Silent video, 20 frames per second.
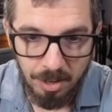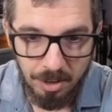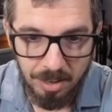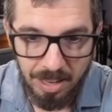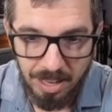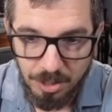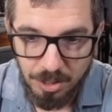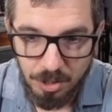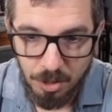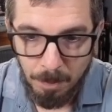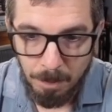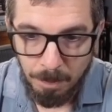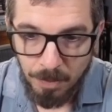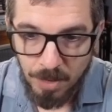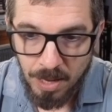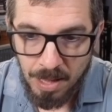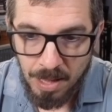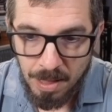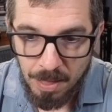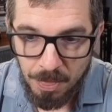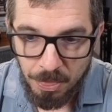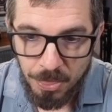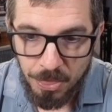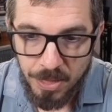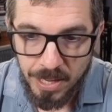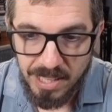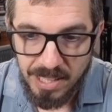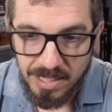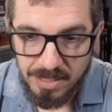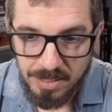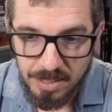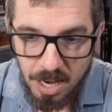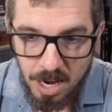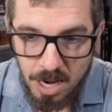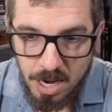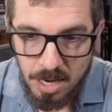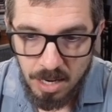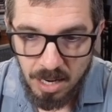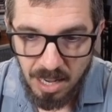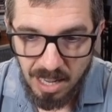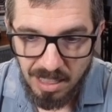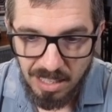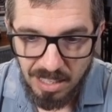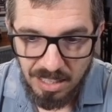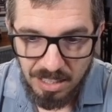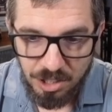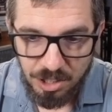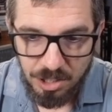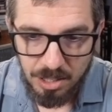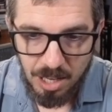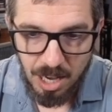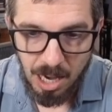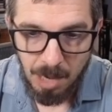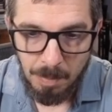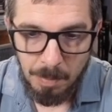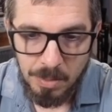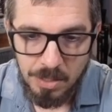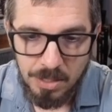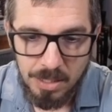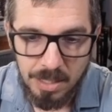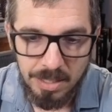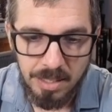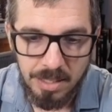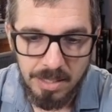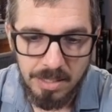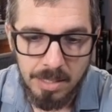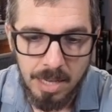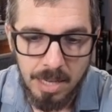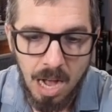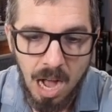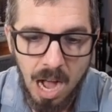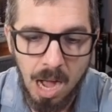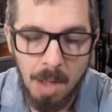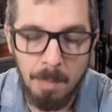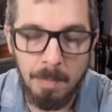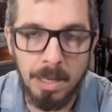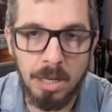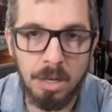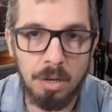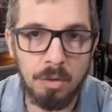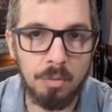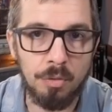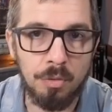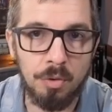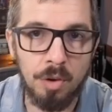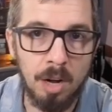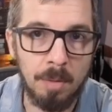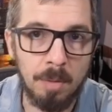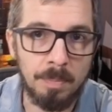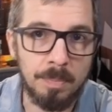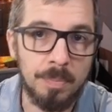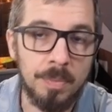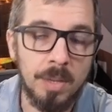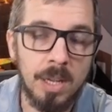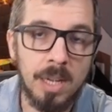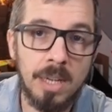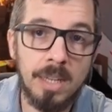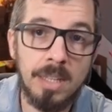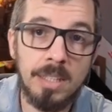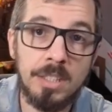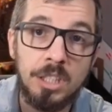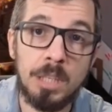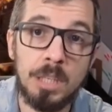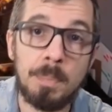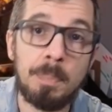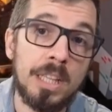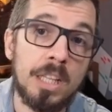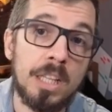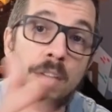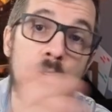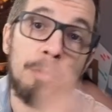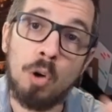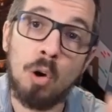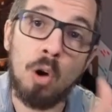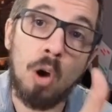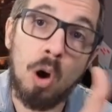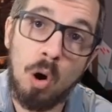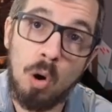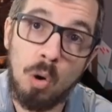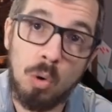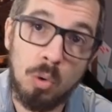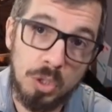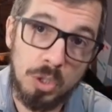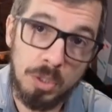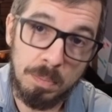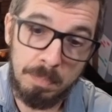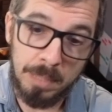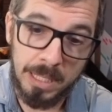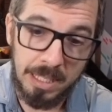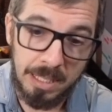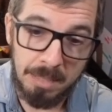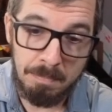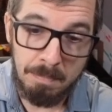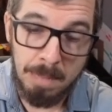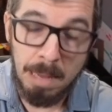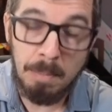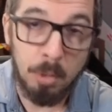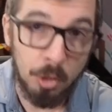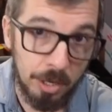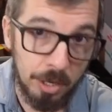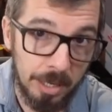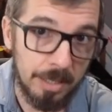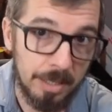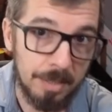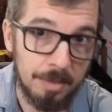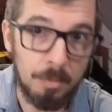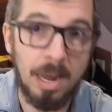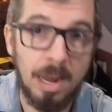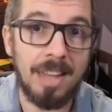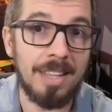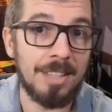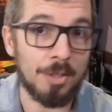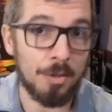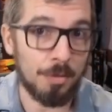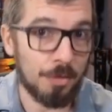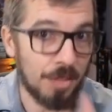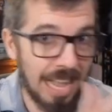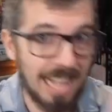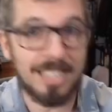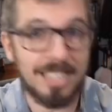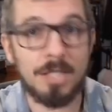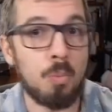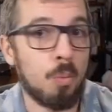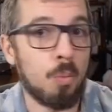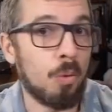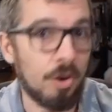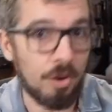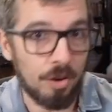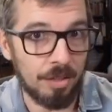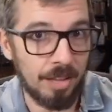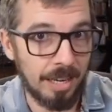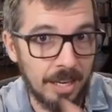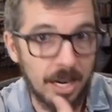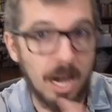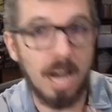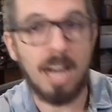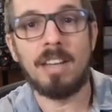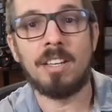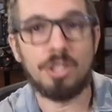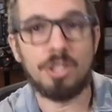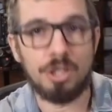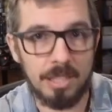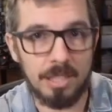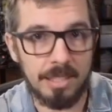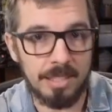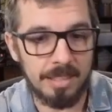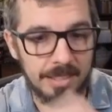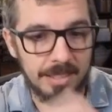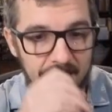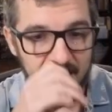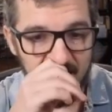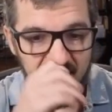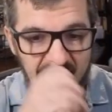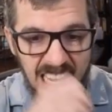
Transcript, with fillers: Okay, so this knowledge obviously is coming from GPT-4o's mini memory, right? So that's where the knowledge is.